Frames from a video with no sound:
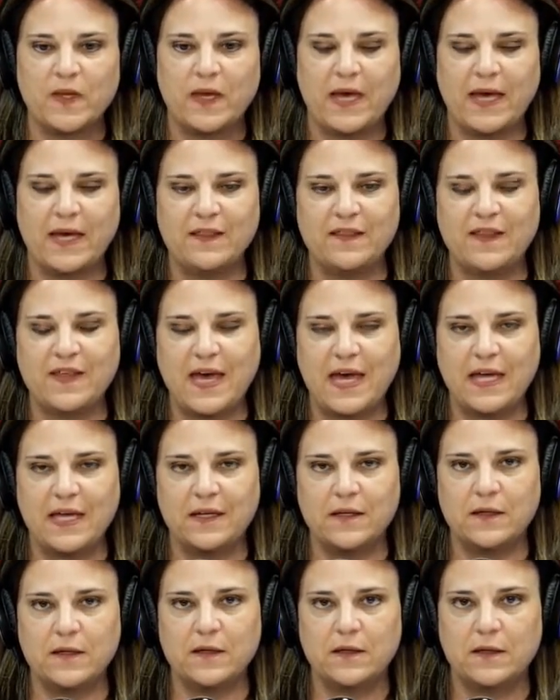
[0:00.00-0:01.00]
And
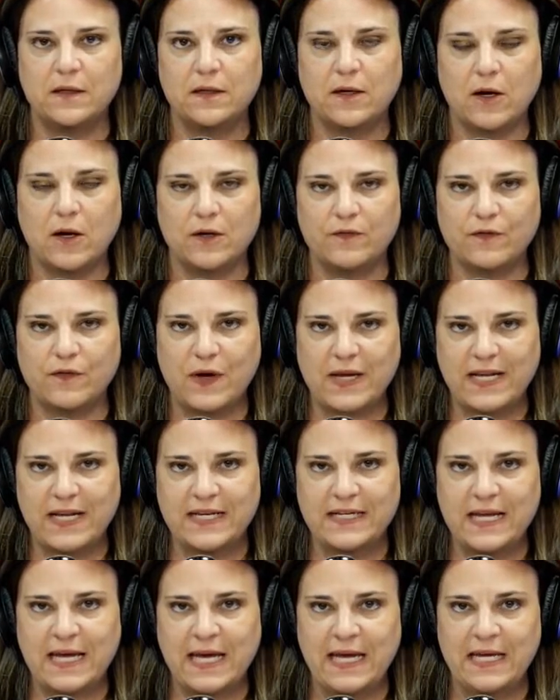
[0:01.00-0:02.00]
then on
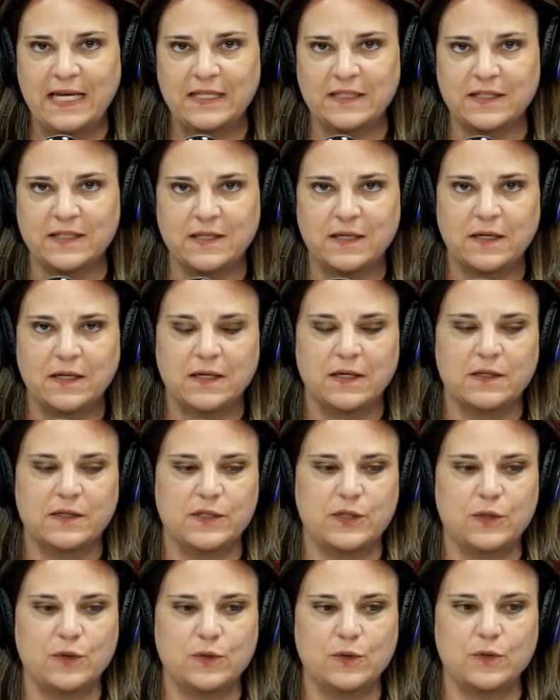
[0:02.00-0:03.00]
Friday night
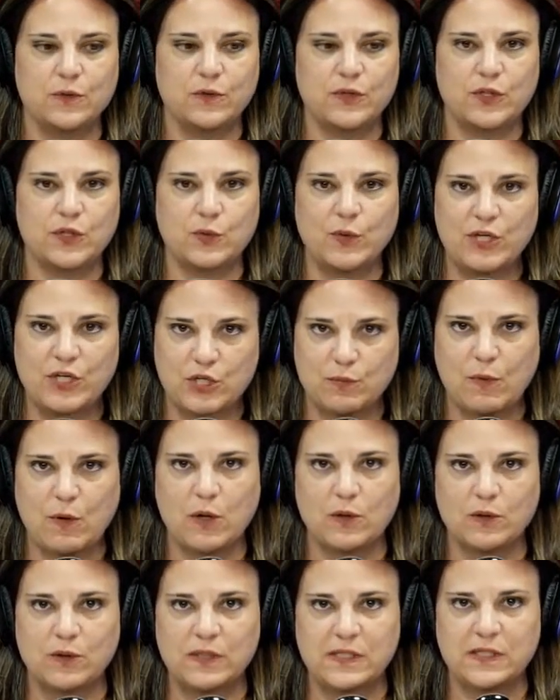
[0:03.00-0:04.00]
to switch
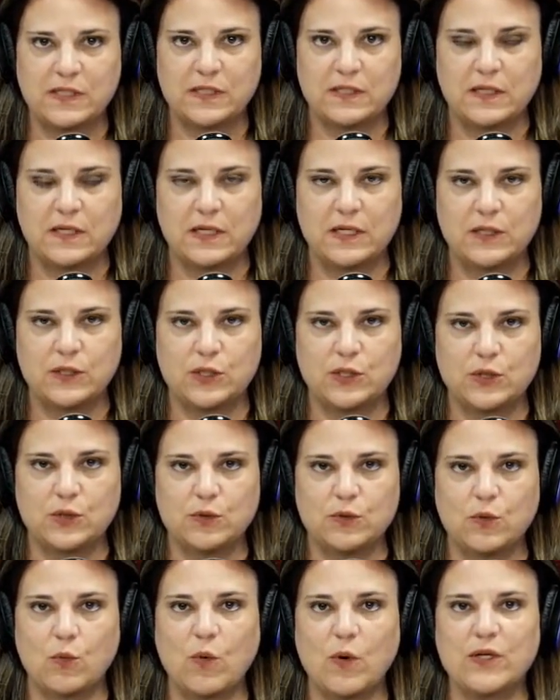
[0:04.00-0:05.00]
modes
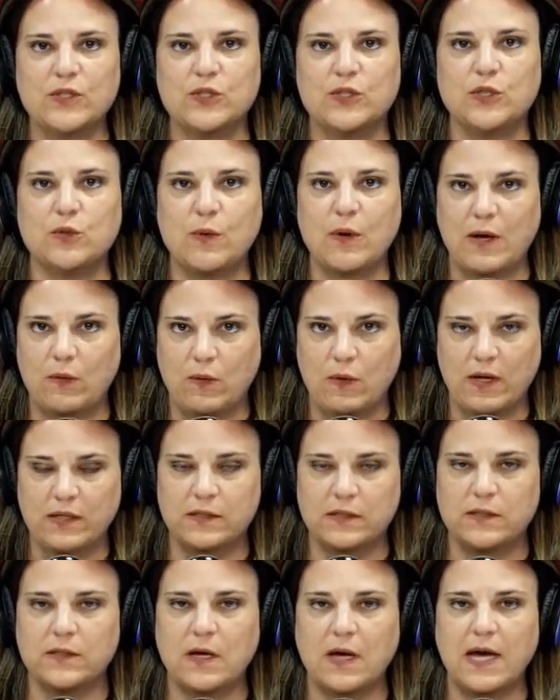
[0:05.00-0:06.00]
into what do I
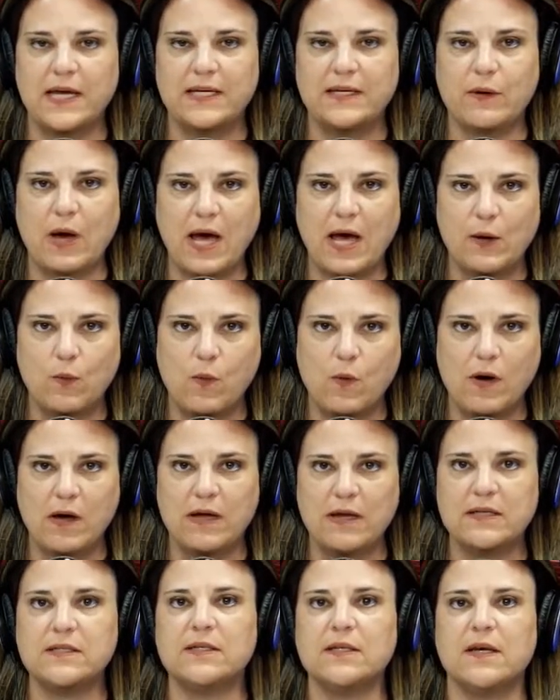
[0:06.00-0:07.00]
want? I
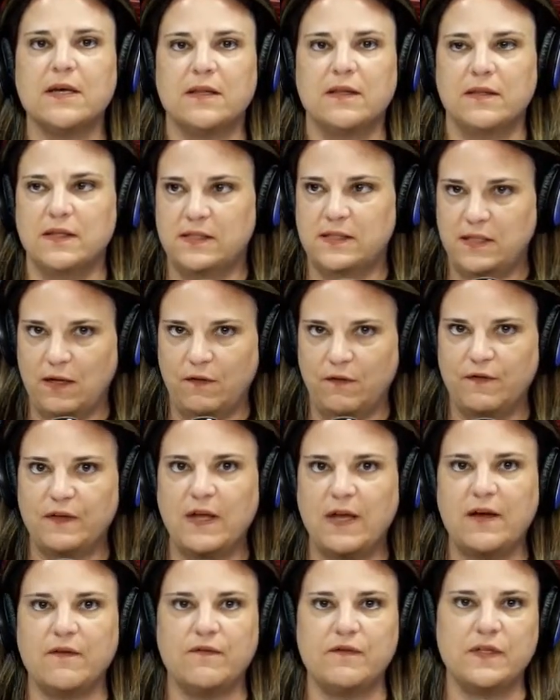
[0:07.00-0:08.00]
want the
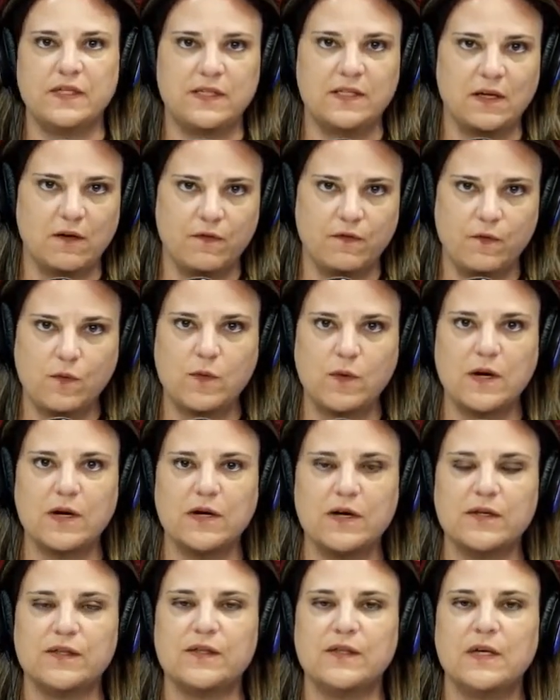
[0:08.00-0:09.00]
self-love, the
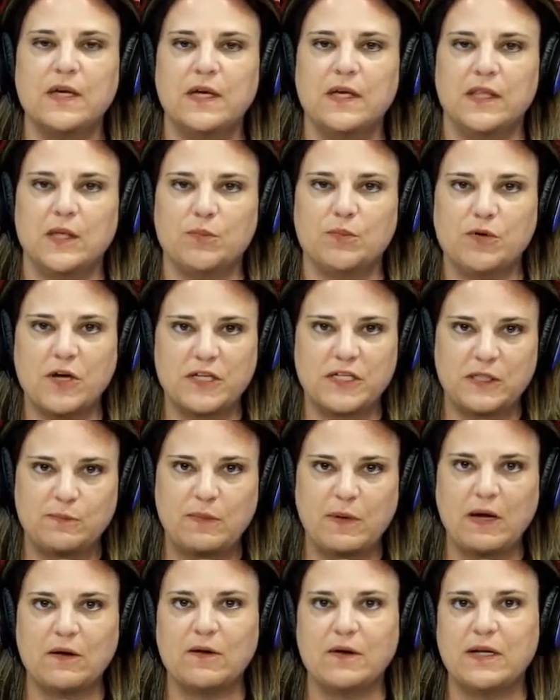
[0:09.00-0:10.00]
self-worth, the
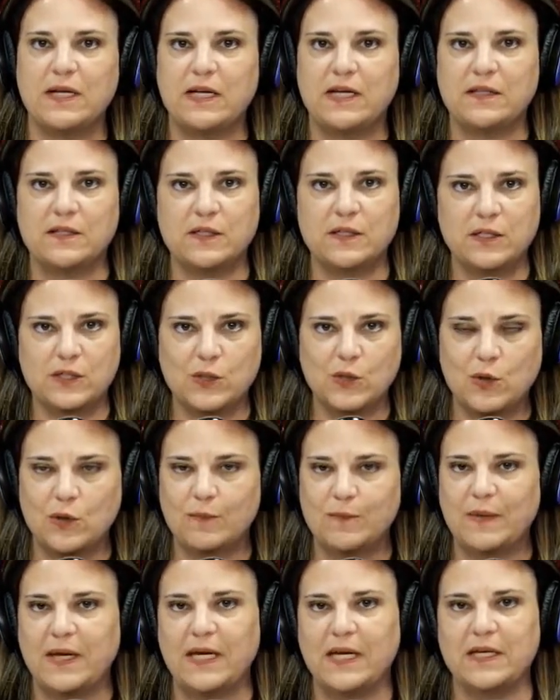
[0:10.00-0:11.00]
prosperity, the
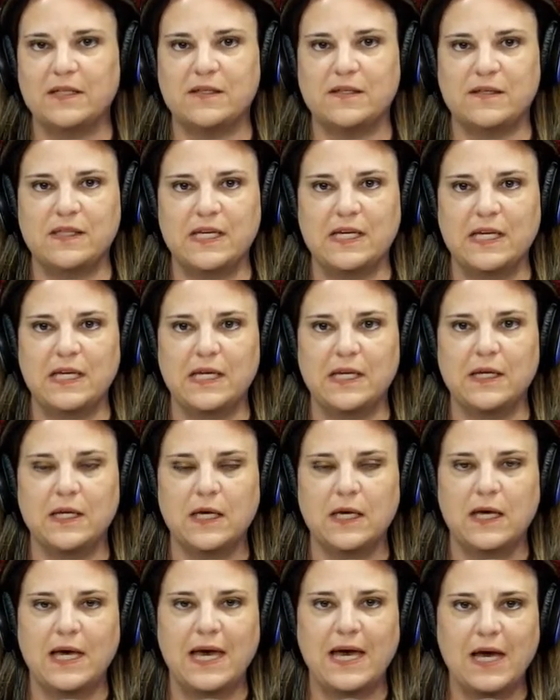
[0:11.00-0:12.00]
soulmate, the
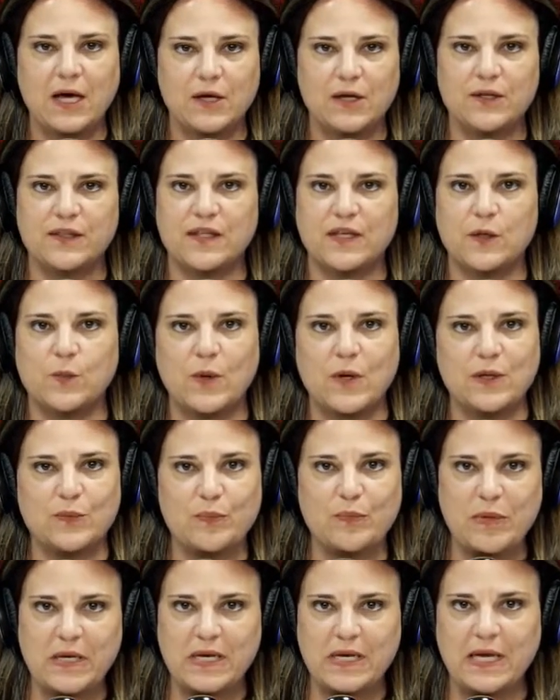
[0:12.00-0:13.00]
health and
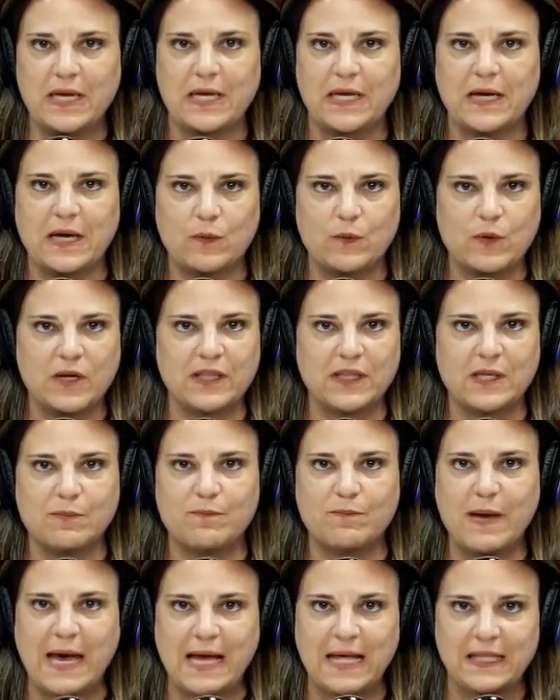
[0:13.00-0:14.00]
well-being. I want the
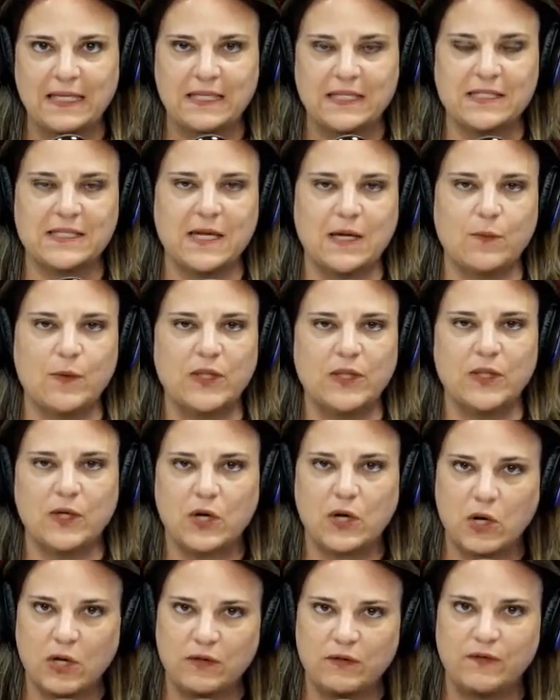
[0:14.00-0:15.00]
balance. I want the
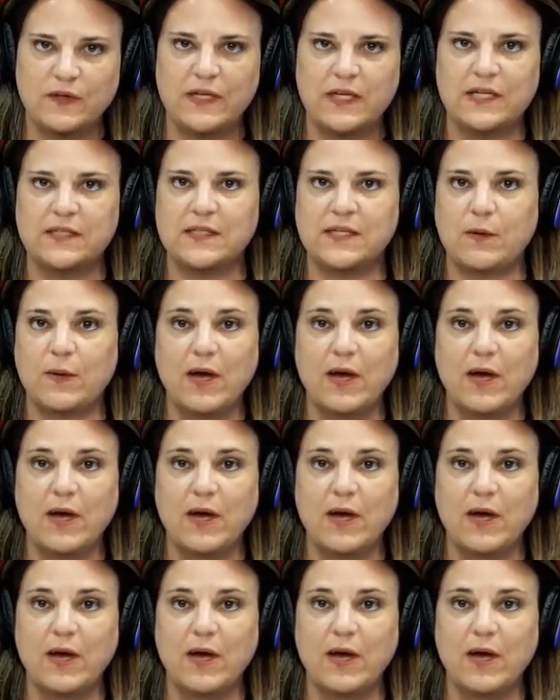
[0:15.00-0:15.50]
confidence.